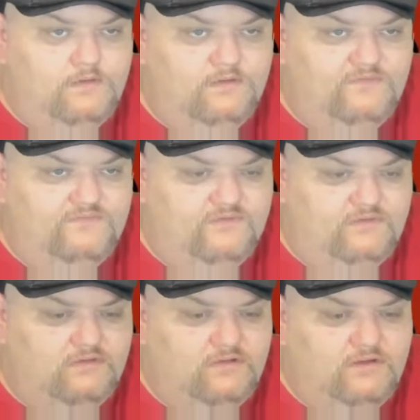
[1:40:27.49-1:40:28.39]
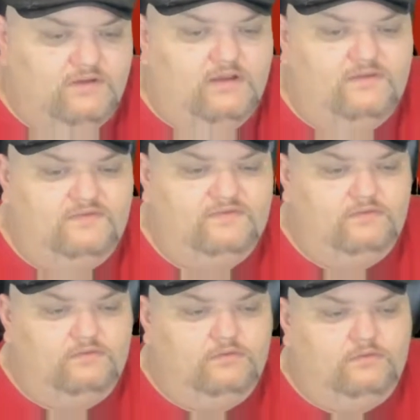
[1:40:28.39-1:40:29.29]
Let's see. Y'all hit
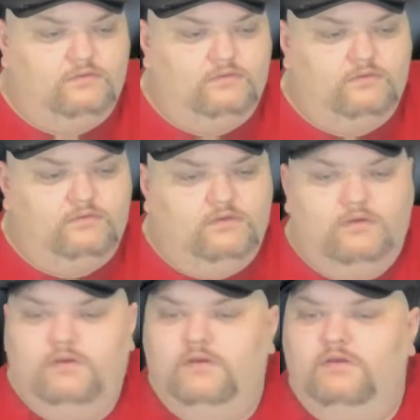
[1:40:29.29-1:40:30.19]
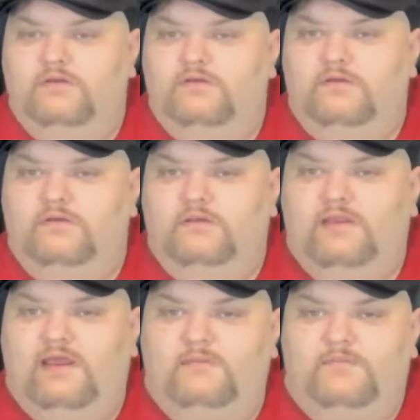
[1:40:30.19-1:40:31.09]
the
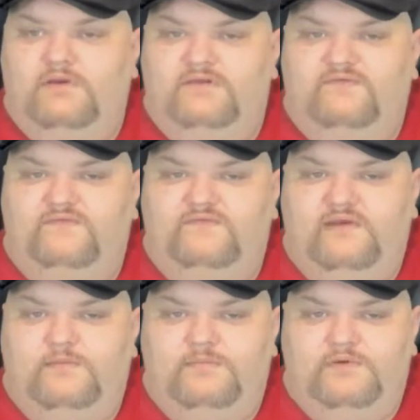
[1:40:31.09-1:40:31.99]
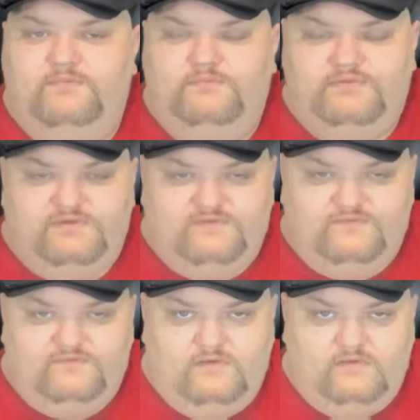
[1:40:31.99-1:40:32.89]
like button and share button, please.